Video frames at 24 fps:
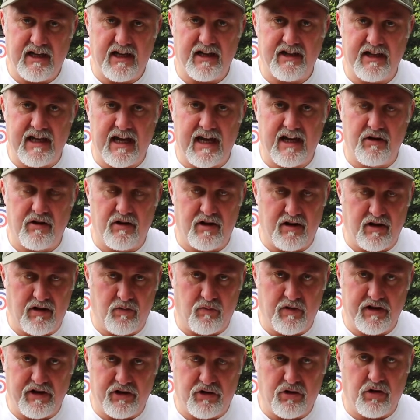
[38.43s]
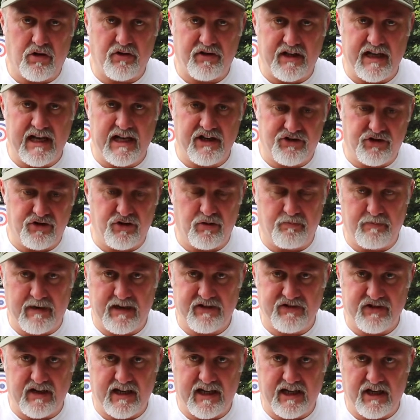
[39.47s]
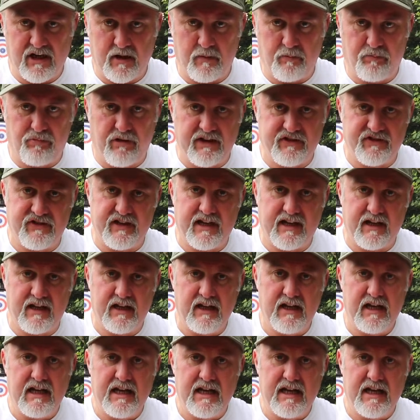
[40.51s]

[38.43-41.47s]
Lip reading: and that when you cock the action, you're basically compressing